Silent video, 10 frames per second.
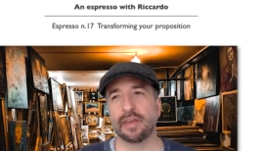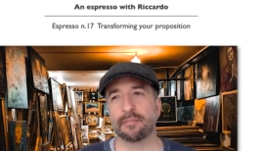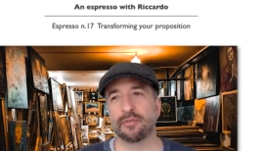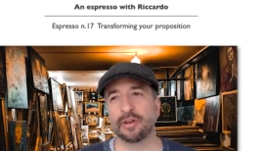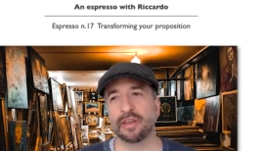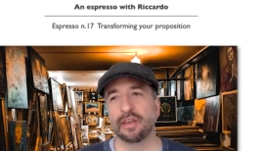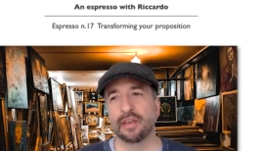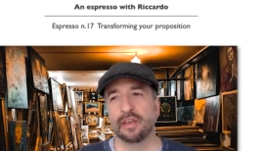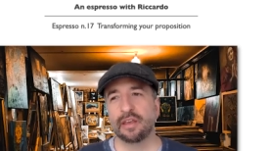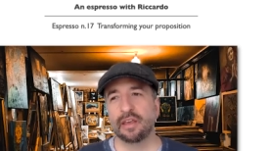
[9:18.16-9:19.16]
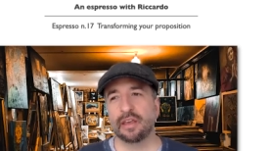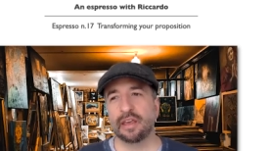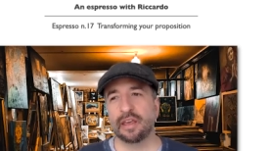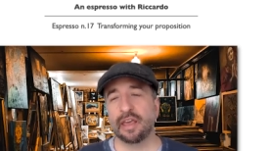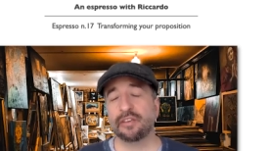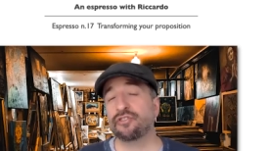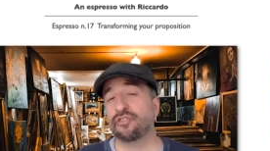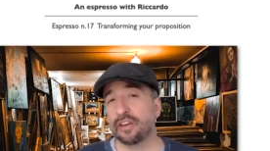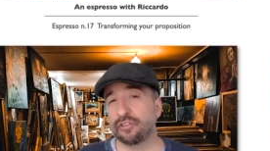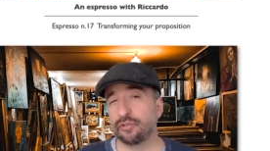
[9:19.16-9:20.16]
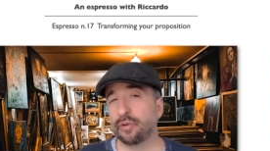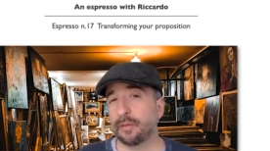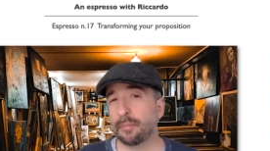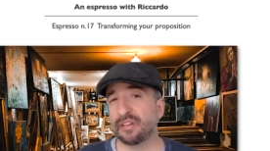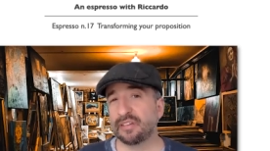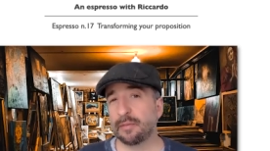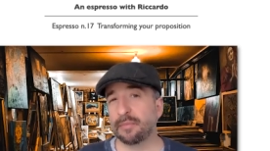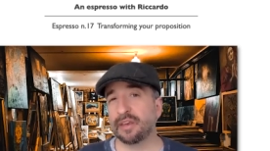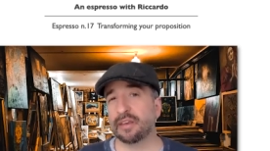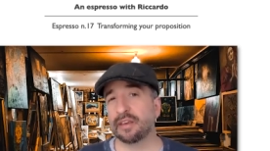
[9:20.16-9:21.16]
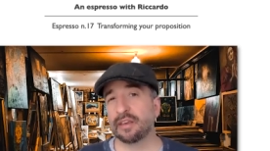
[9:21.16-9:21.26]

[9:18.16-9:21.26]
that probably has changed during the pandemic.